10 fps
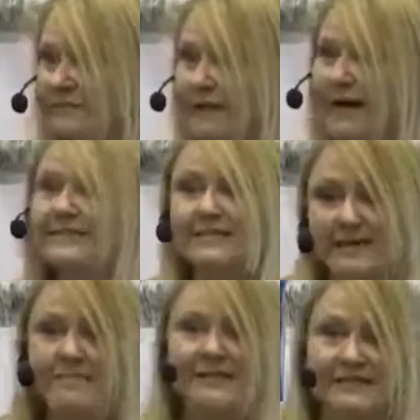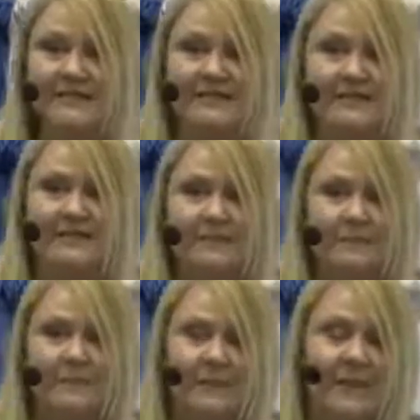Right? Does that make sense to
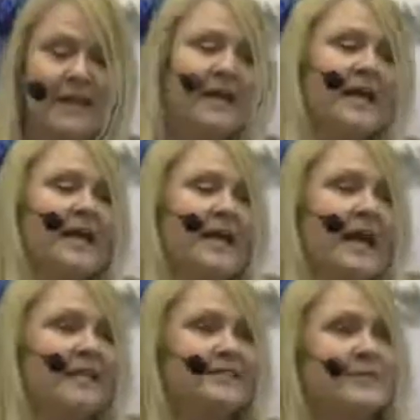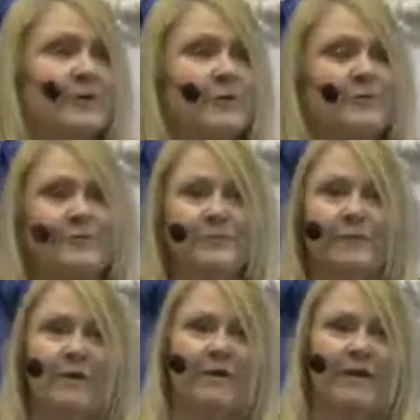you? And so
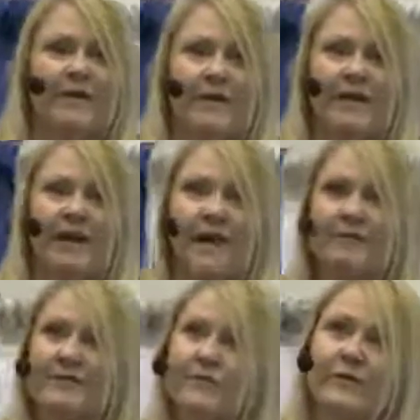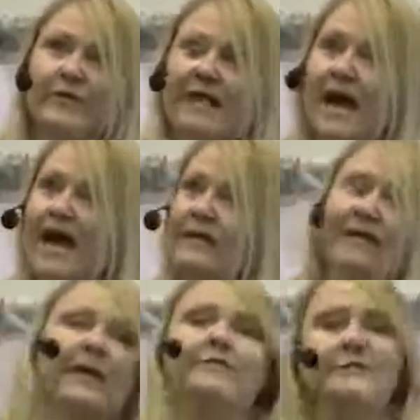I was doing that,
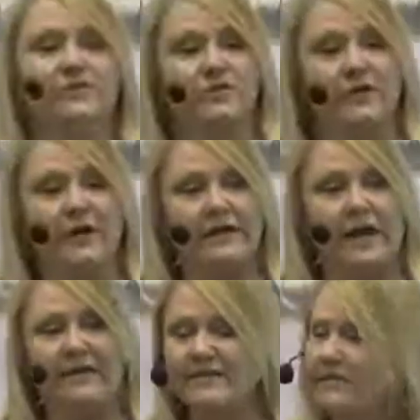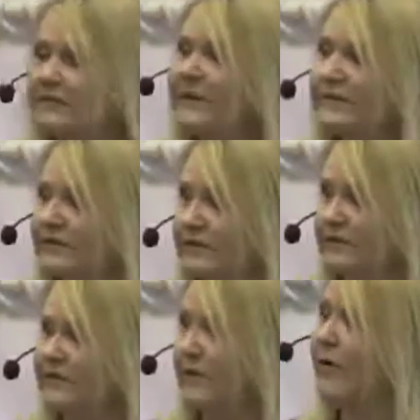and I was enjoying that. This was about 2
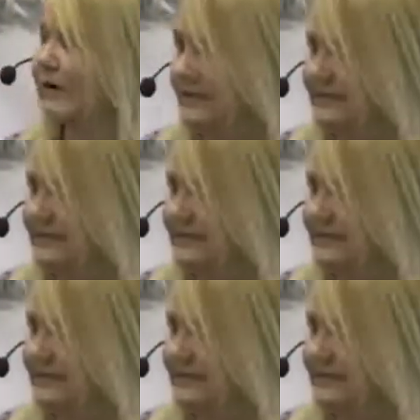years ago, and I